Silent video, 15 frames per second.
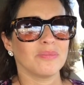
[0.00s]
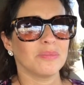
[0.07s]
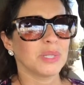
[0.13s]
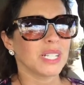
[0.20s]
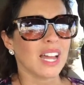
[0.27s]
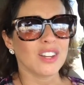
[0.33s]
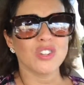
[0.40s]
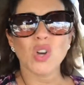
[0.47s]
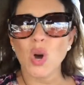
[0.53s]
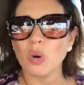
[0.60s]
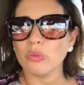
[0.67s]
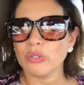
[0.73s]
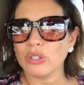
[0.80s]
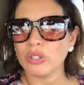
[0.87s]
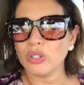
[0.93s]
but I
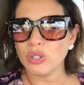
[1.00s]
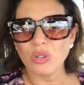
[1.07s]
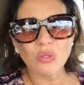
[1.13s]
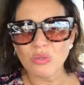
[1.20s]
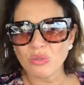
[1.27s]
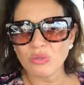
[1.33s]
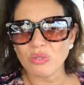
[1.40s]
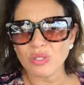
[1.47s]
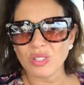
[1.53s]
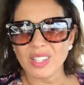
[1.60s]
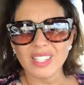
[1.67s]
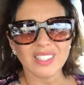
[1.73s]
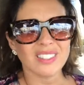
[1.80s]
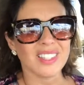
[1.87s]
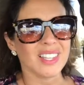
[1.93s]
don't use
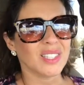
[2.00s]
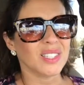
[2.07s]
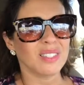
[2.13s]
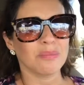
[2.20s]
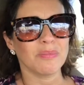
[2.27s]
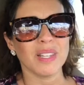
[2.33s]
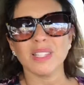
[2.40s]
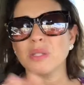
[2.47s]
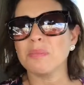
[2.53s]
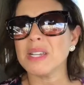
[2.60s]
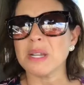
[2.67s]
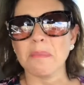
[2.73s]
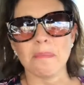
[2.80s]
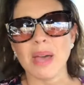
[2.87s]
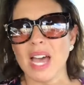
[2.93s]
it's been
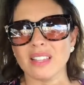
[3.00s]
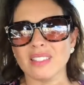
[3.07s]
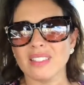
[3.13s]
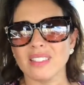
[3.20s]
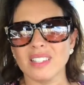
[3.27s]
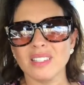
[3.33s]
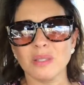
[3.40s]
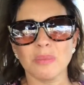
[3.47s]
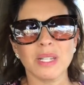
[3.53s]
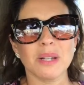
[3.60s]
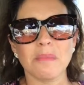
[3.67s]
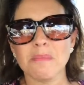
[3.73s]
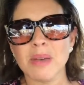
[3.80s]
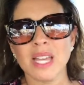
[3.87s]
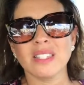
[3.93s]
a mess. It's been a
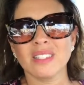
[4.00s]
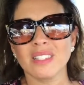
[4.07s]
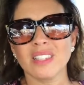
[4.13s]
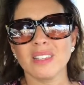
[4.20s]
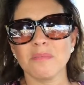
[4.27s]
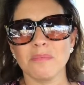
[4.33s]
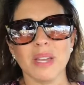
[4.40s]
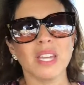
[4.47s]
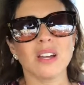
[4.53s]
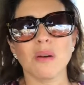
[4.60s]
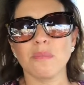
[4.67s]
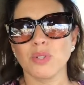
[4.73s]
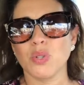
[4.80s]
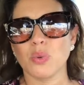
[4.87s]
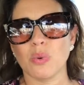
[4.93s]
messy
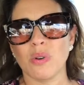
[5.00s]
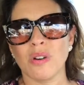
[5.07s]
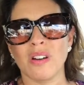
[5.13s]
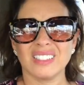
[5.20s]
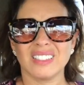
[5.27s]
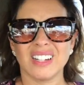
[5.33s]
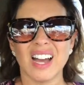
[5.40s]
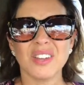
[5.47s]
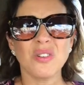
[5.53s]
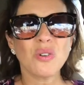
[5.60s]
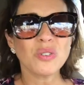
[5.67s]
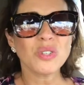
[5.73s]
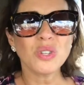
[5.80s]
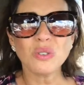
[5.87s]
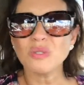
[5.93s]
makeup drawer. I
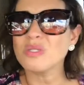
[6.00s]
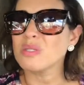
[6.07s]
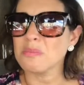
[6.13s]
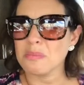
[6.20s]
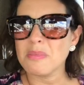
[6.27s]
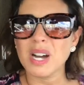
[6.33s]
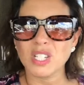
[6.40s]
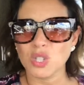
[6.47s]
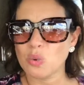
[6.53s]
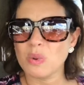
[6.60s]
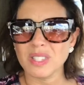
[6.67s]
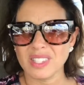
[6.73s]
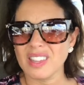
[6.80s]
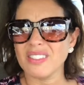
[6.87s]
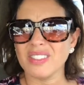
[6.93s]
don't use much
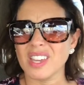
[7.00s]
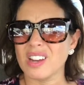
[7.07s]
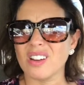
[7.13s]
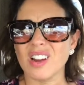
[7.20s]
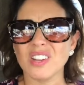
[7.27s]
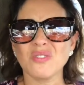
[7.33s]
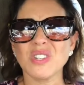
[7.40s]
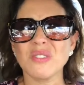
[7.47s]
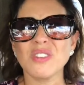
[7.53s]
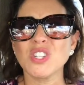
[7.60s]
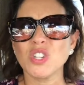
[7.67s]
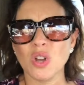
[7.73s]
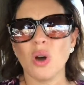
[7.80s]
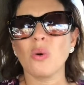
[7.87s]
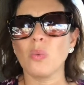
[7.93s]
was in there. I don't
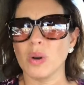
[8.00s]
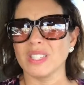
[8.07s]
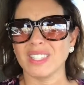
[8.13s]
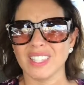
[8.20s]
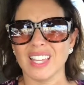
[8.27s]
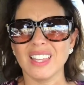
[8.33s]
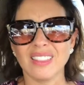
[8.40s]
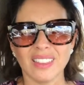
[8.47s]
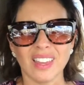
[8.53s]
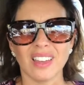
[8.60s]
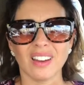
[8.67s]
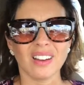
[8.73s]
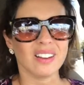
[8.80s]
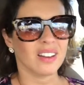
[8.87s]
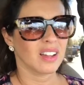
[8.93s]
even know what's in
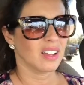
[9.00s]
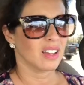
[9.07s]
there.